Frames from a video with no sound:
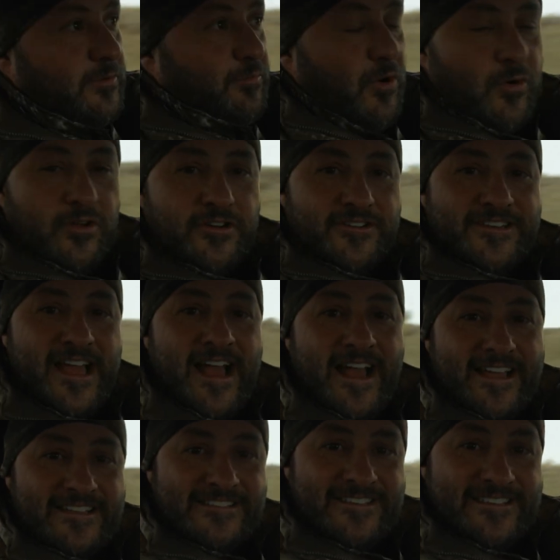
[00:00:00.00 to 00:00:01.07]
a bow hunter
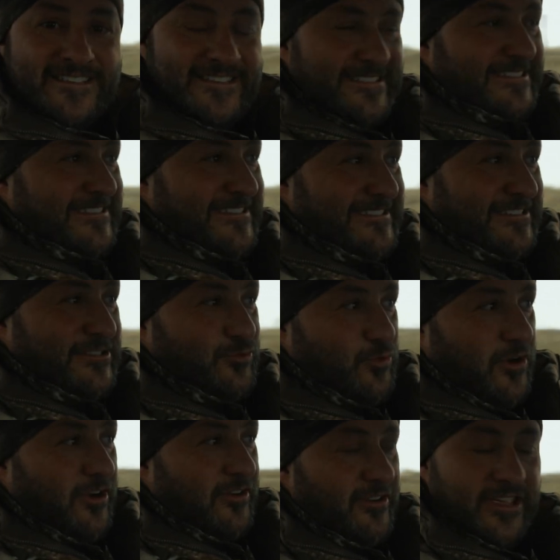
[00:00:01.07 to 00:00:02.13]
dies, this is
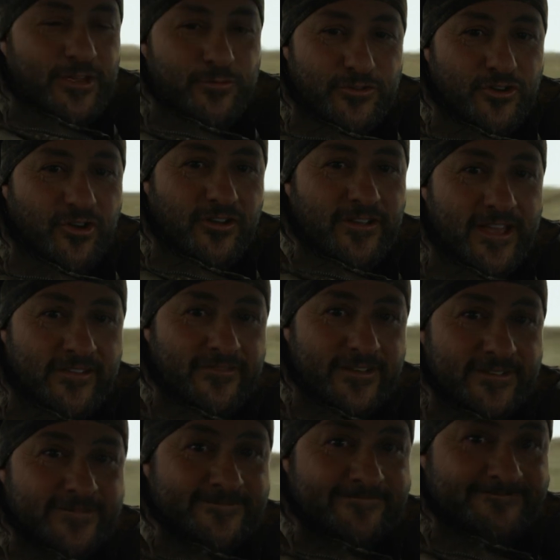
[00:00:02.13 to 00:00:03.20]
where he would call heaven.